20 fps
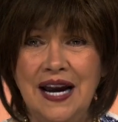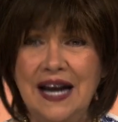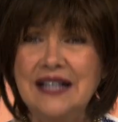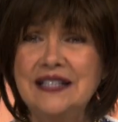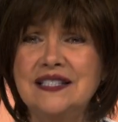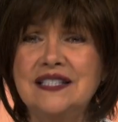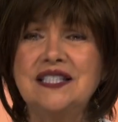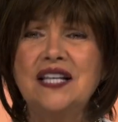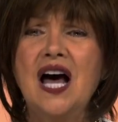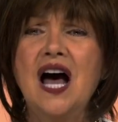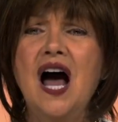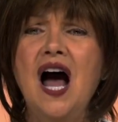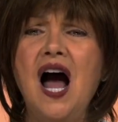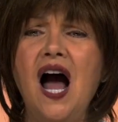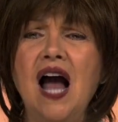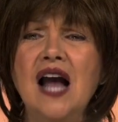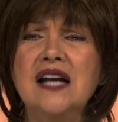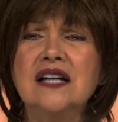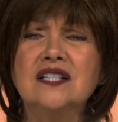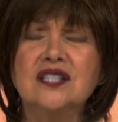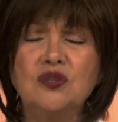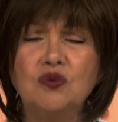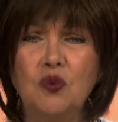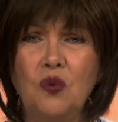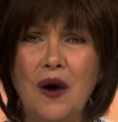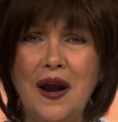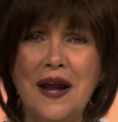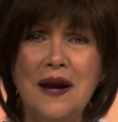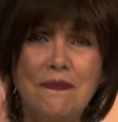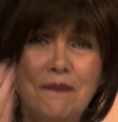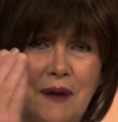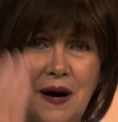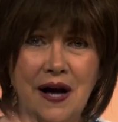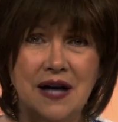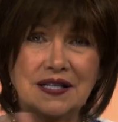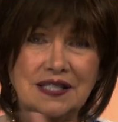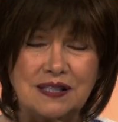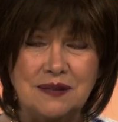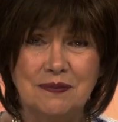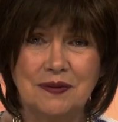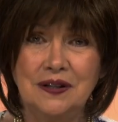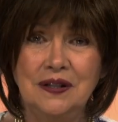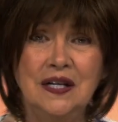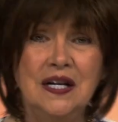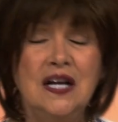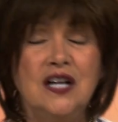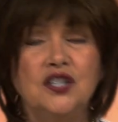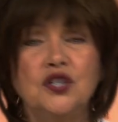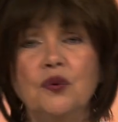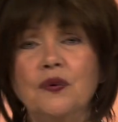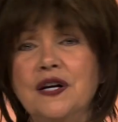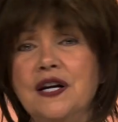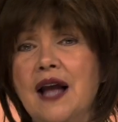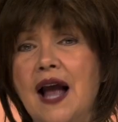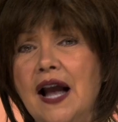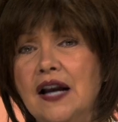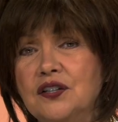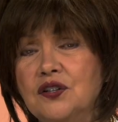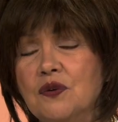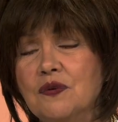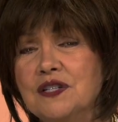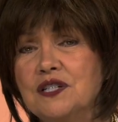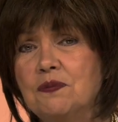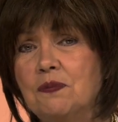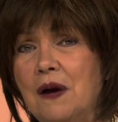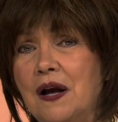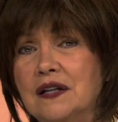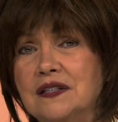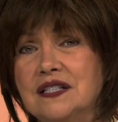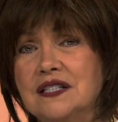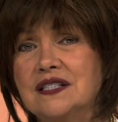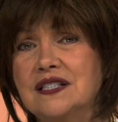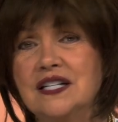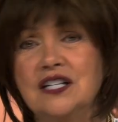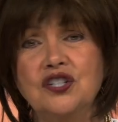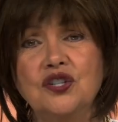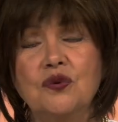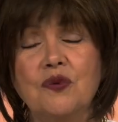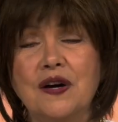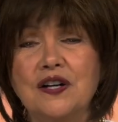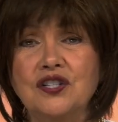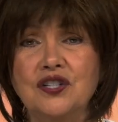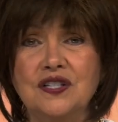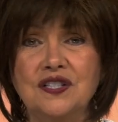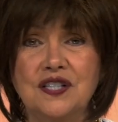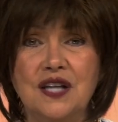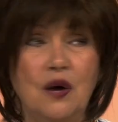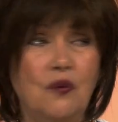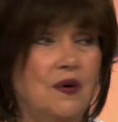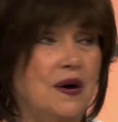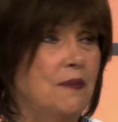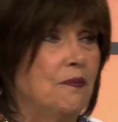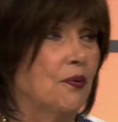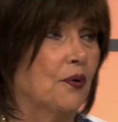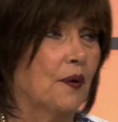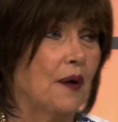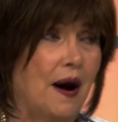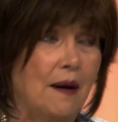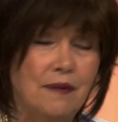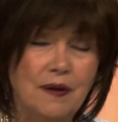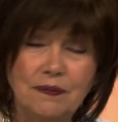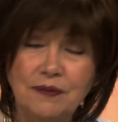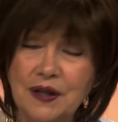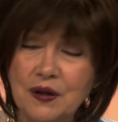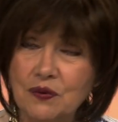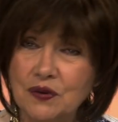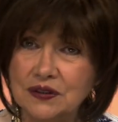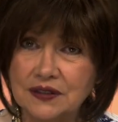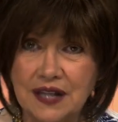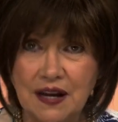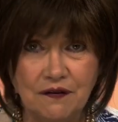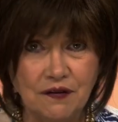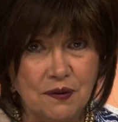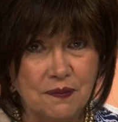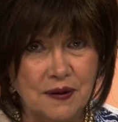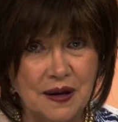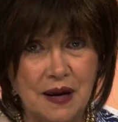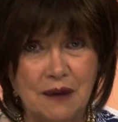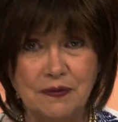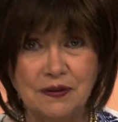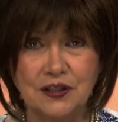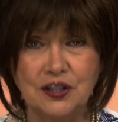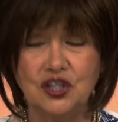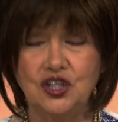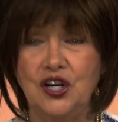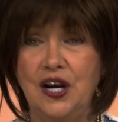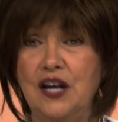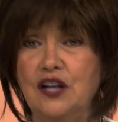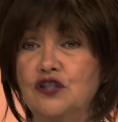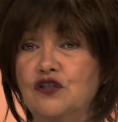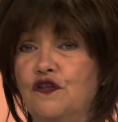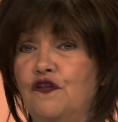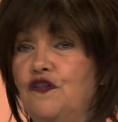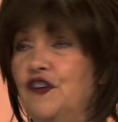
It's the highest way possible to react or respond to situations that we probably will never be able to change,